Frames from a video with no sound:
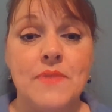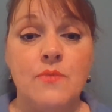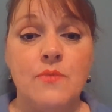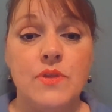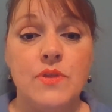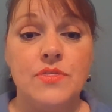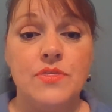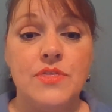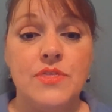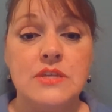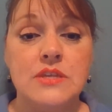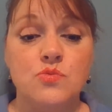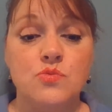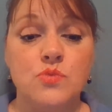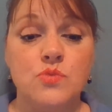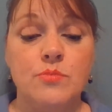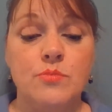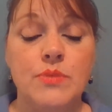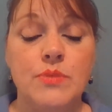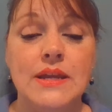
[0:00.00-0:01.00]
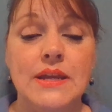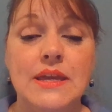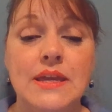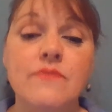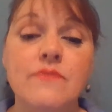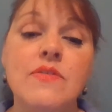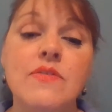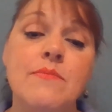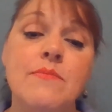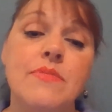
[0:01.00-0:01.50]
with this rubric,
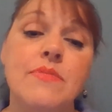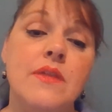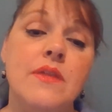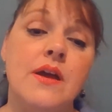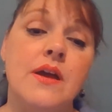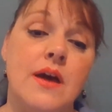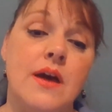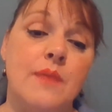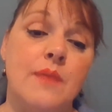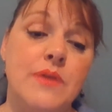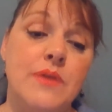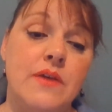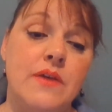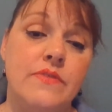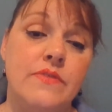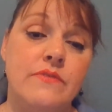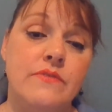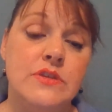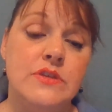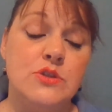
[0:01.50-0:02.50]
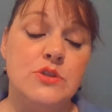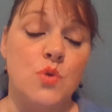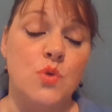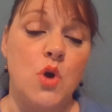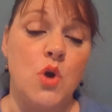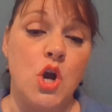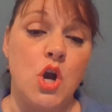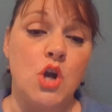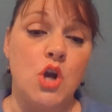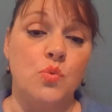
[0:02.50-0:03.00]
give them a copy of the
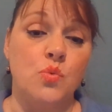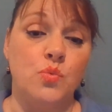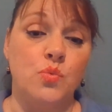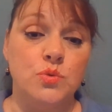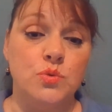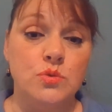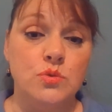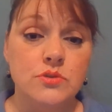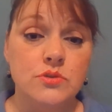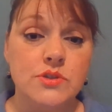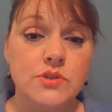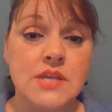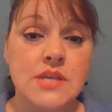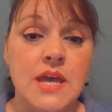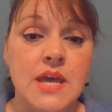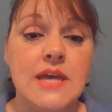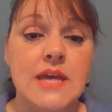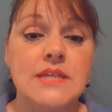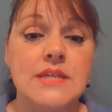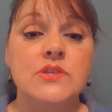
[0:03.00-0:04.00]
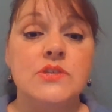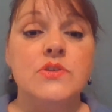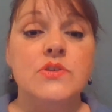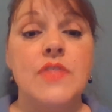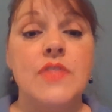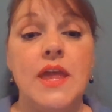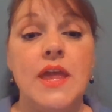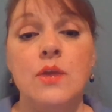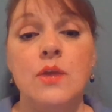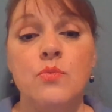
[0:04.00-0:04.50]
visual art rules so
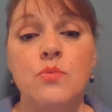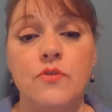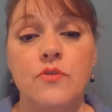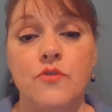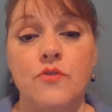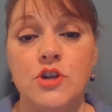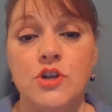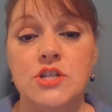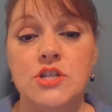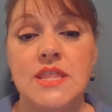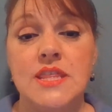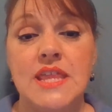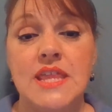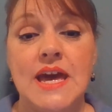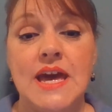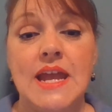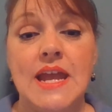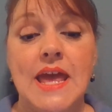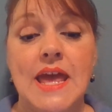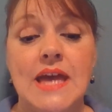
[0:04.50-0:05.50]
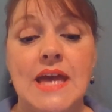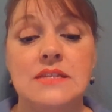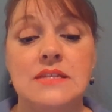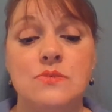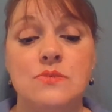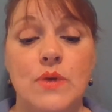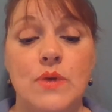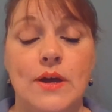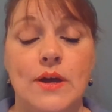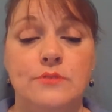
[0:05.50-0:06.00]
that they can refer to that as
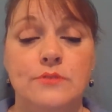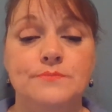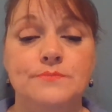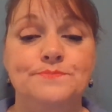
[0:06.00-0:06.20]
well.